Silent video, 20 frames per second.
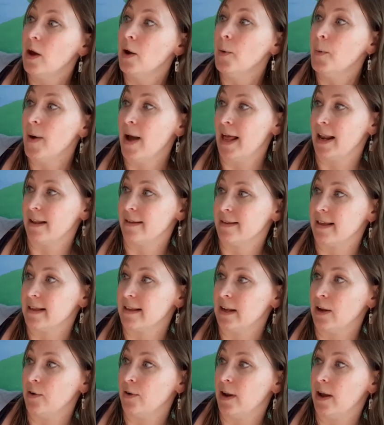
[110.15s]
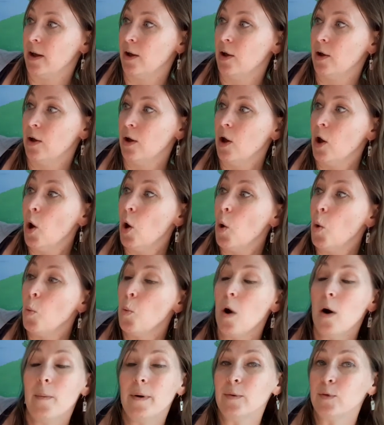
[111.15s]
Well, says Lola,
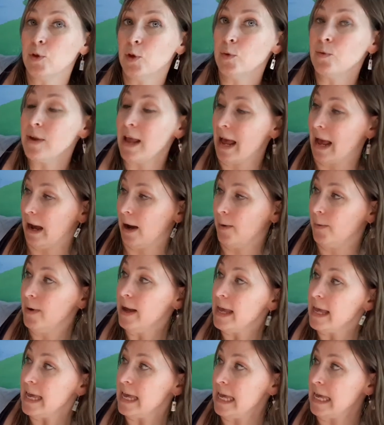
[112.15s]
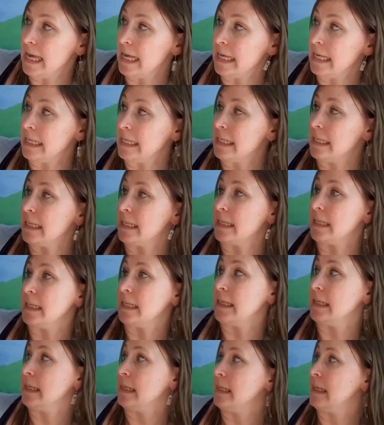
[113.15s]
what we'll do now is
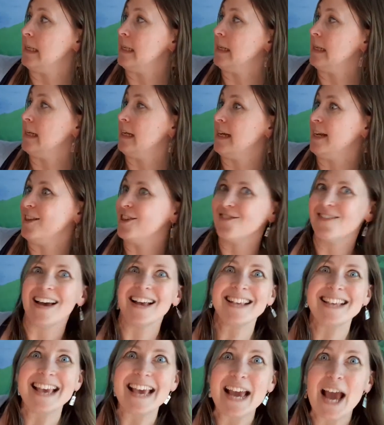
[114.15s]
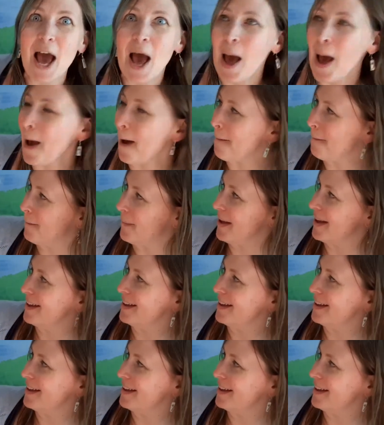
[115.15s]
Dressing up!